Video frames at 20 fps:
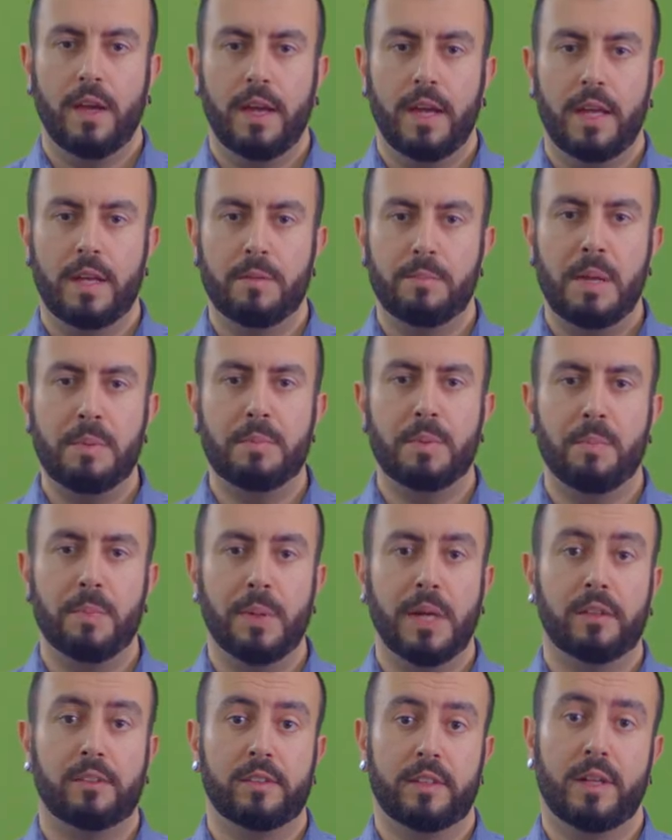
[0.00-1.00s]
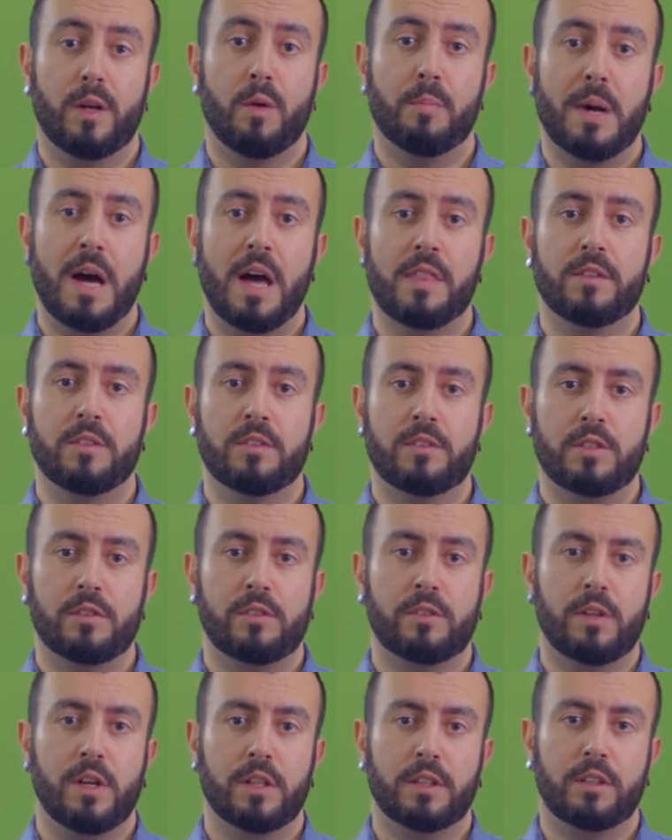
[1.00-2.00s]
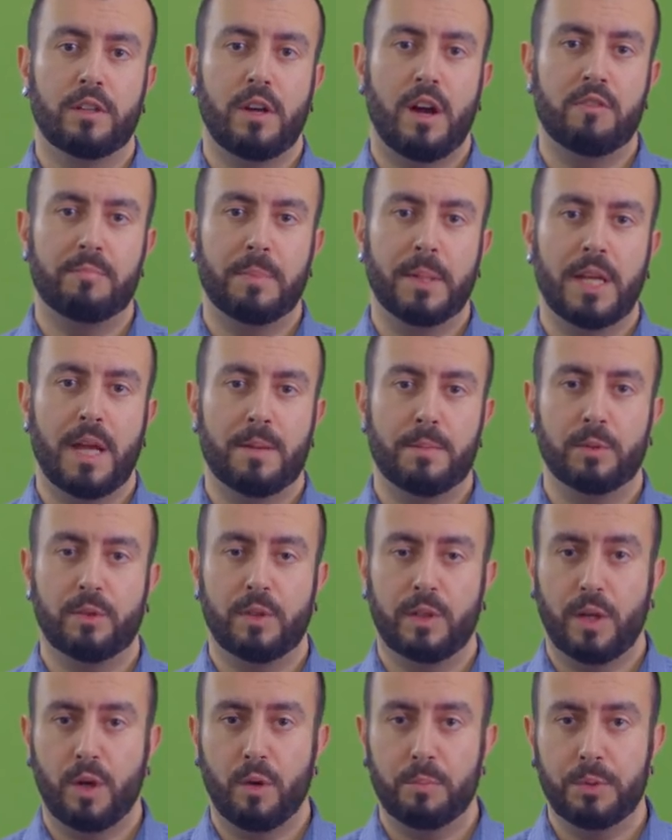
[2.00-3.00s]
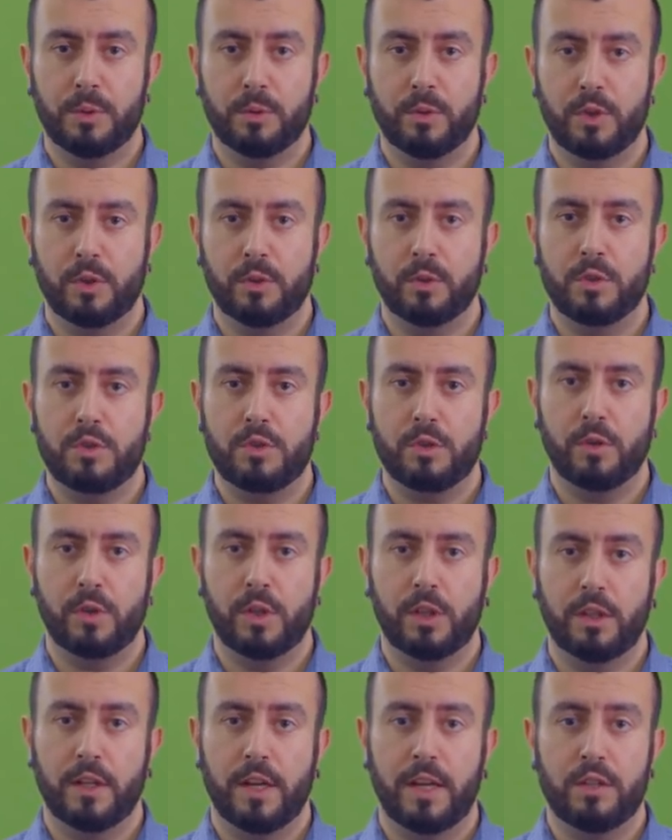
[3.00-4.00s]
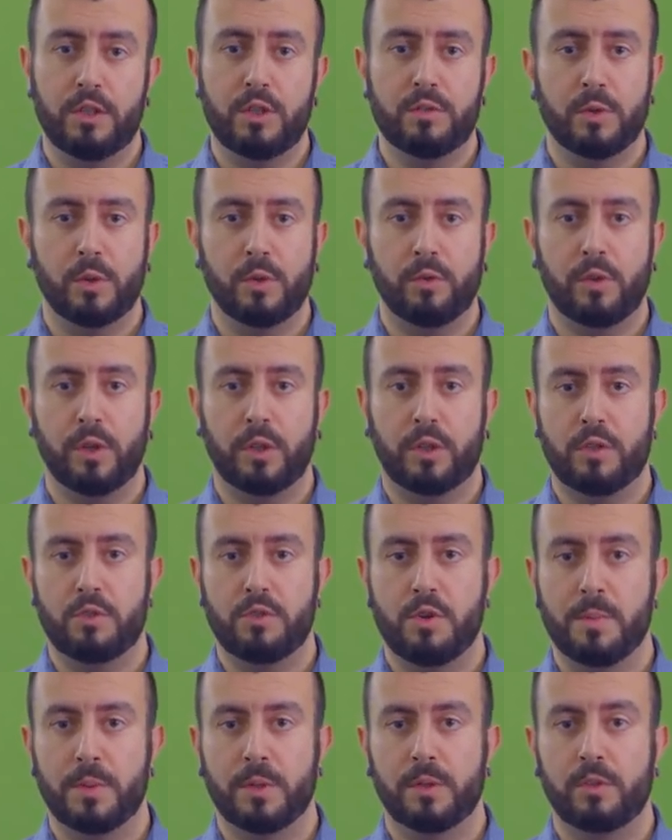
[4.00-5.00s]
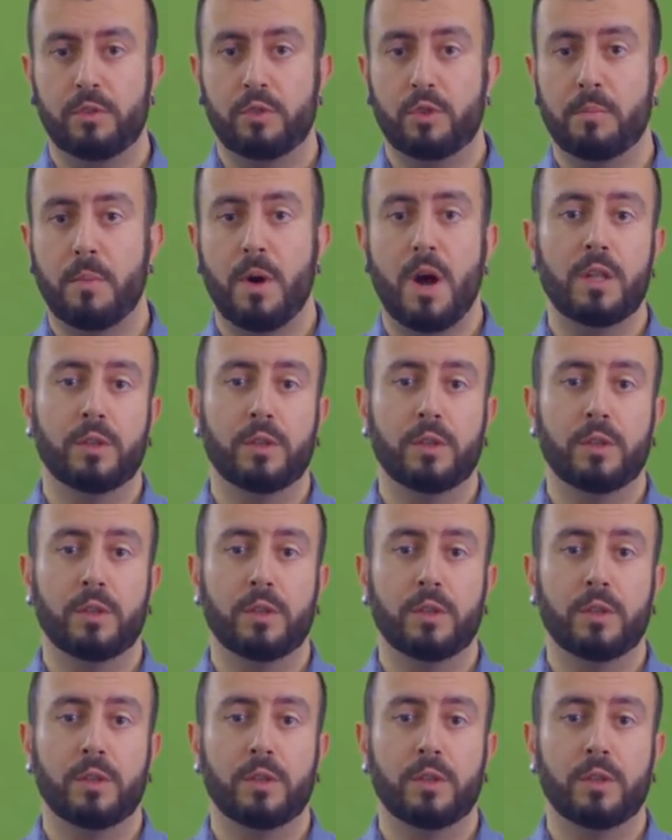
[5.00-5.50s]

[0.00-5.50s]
and be prepared to help others, just like I've been able to help you on your journey, and you've also contributed to my